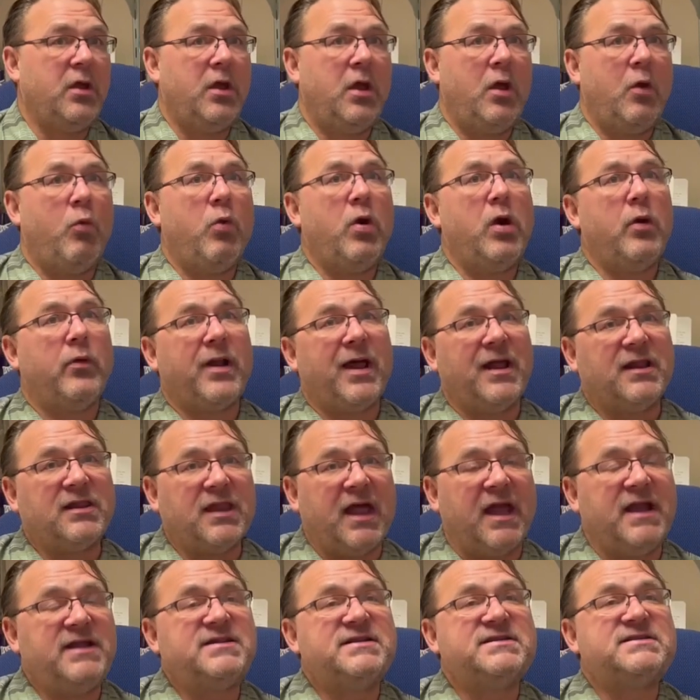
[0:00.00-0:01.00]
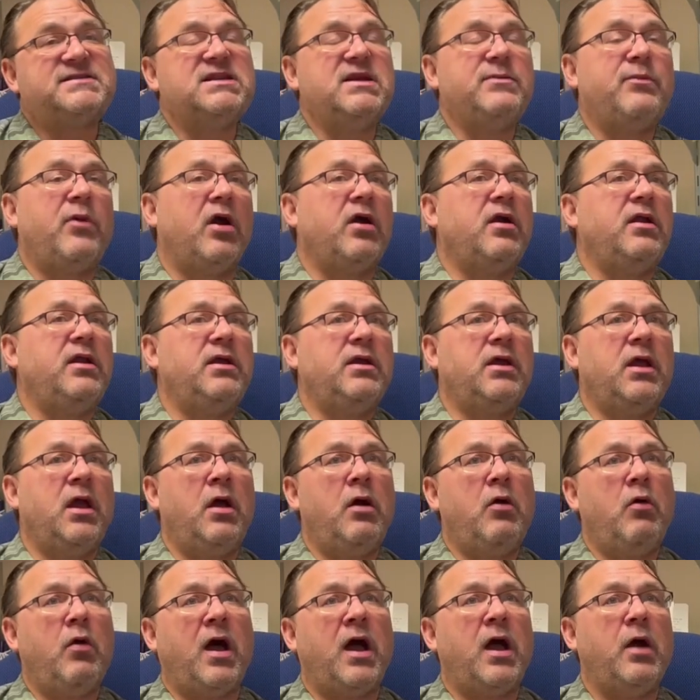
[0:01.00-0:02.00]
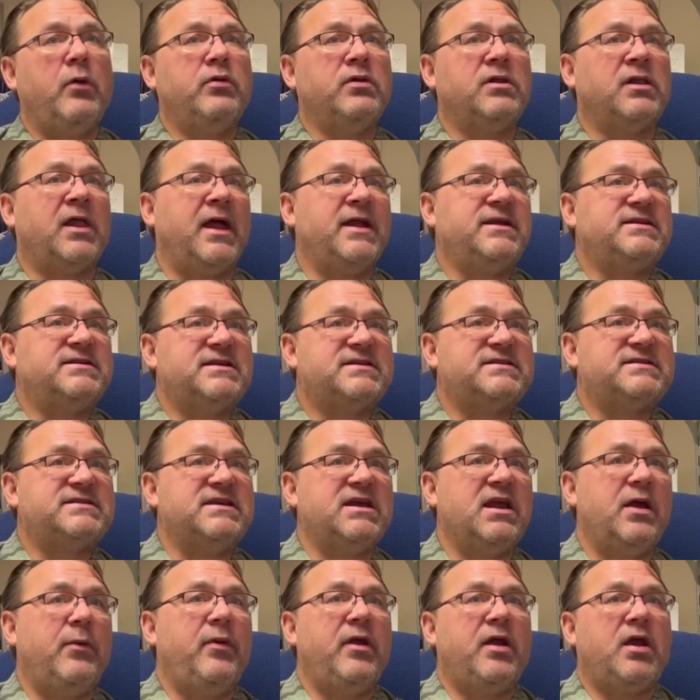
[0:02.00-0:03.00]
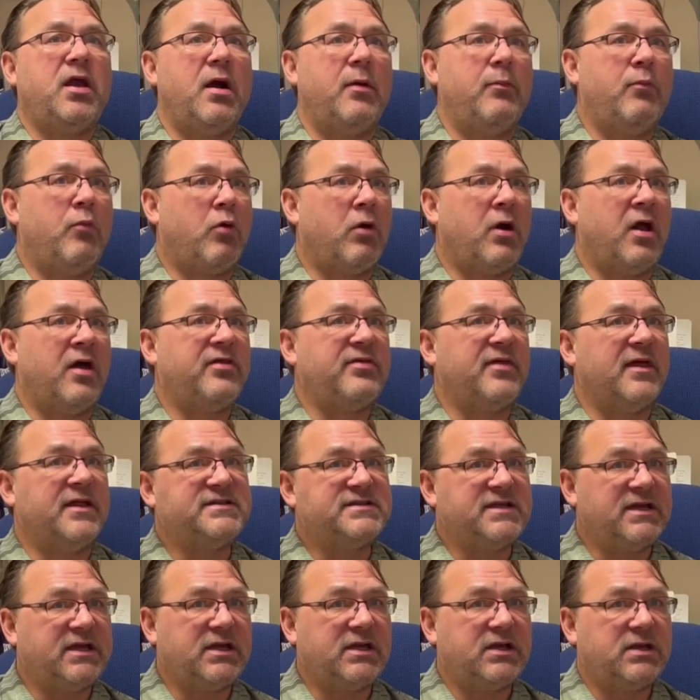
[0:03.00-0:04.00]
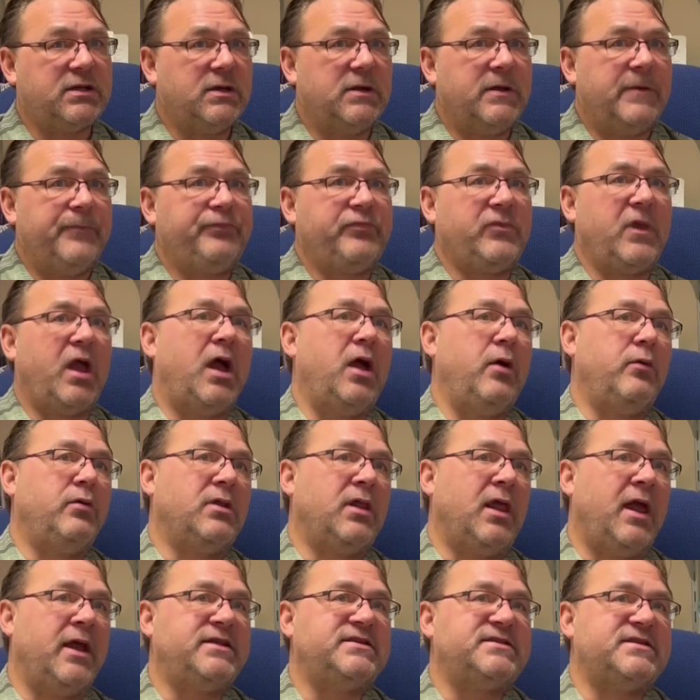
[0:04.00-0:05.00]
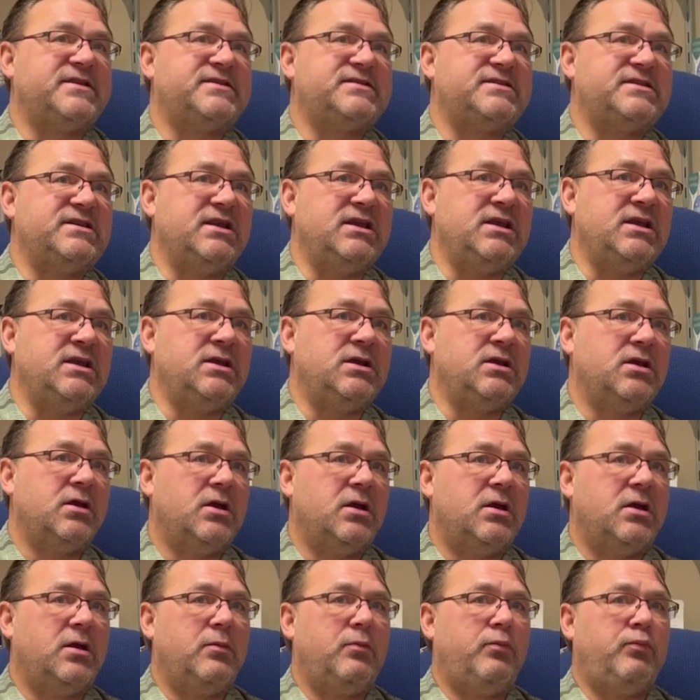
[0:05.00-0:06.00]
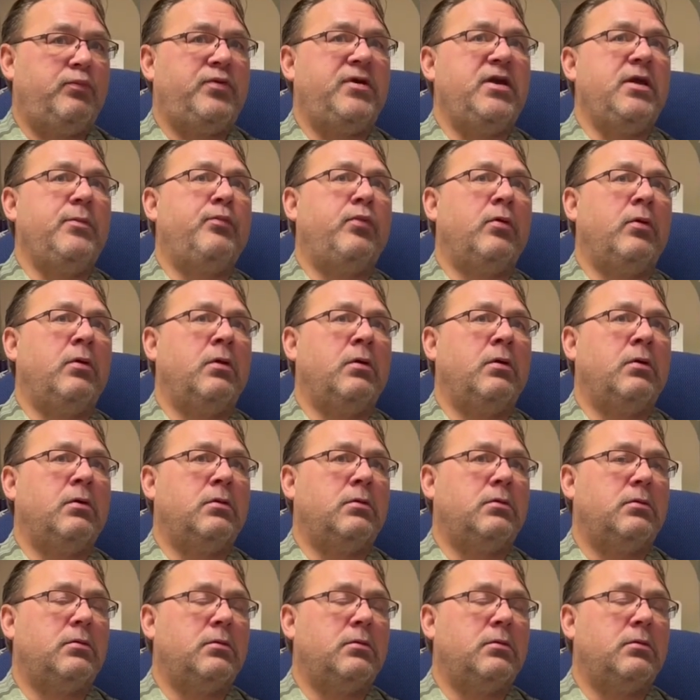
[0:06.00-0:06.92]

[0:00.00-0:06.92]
Where would I like to see marketing go? I would like to see it become more authentic. I would like to see people,